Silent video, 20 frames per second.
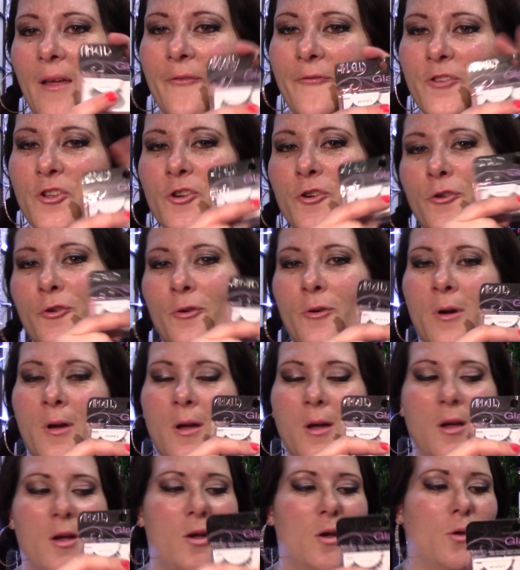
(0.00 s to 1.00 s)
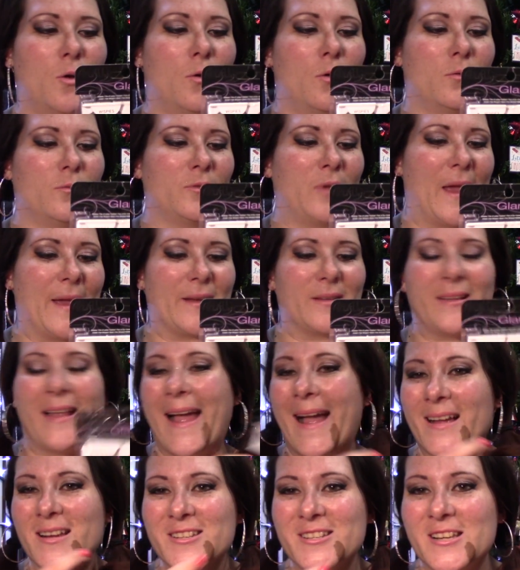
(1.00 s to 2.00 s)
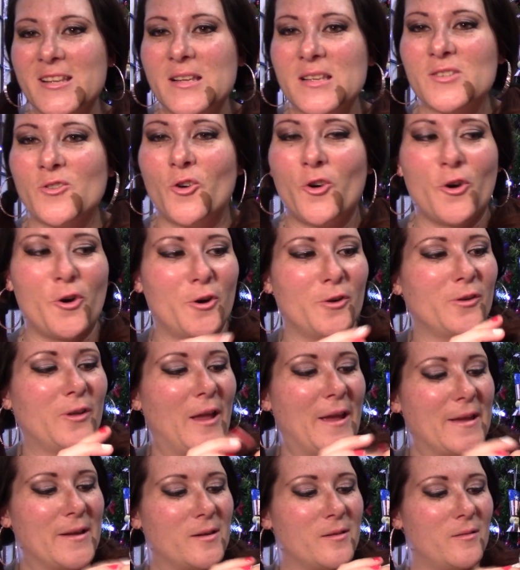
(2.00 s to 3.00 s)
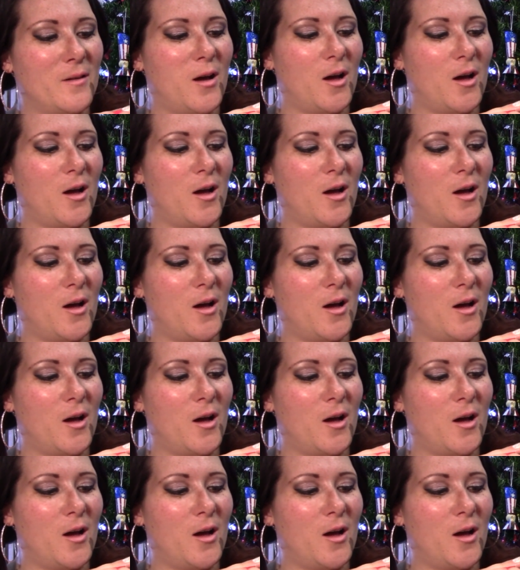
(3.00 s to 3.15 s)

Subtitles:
If you like lashes or like